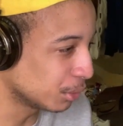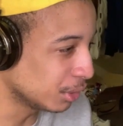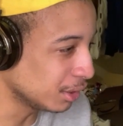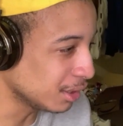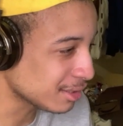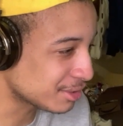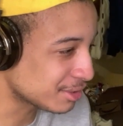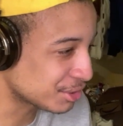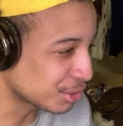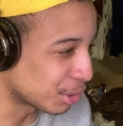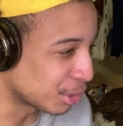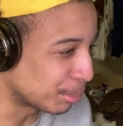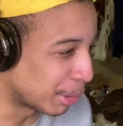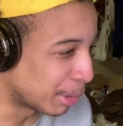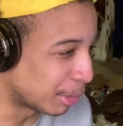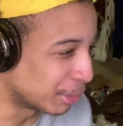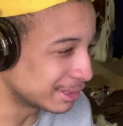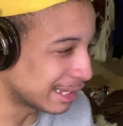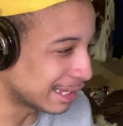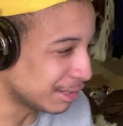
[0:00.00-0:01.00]
What? Go
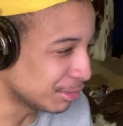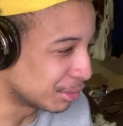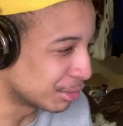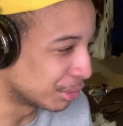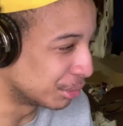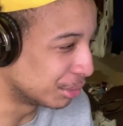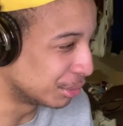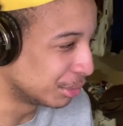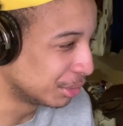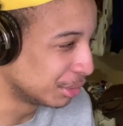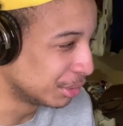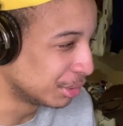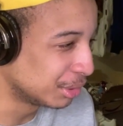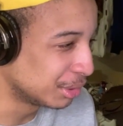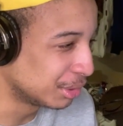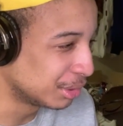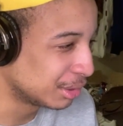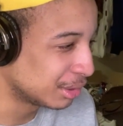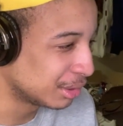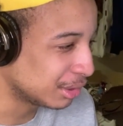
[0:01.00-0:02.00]
bow and arrow?
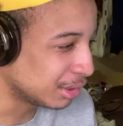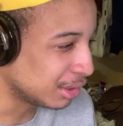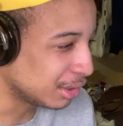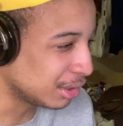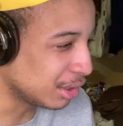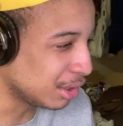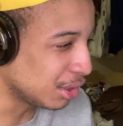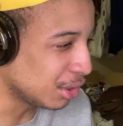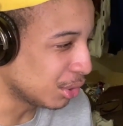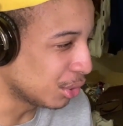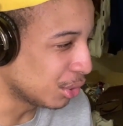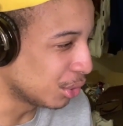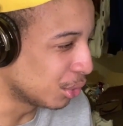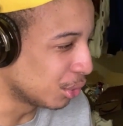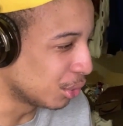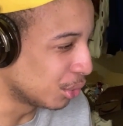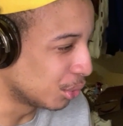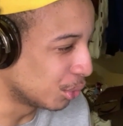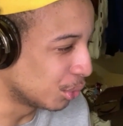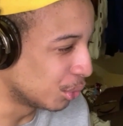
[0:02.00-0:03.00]

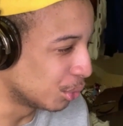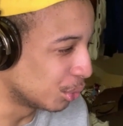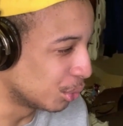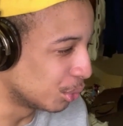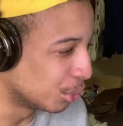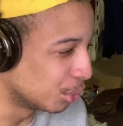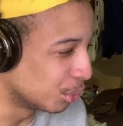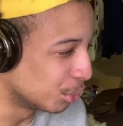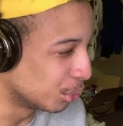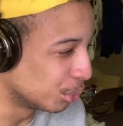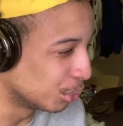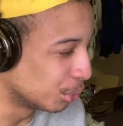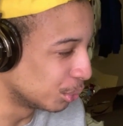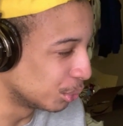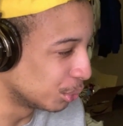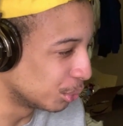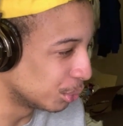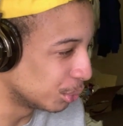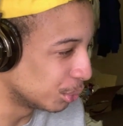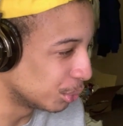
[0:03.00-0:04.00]

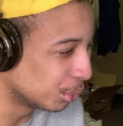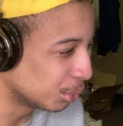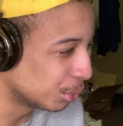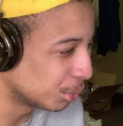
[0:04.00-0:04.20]
Oh!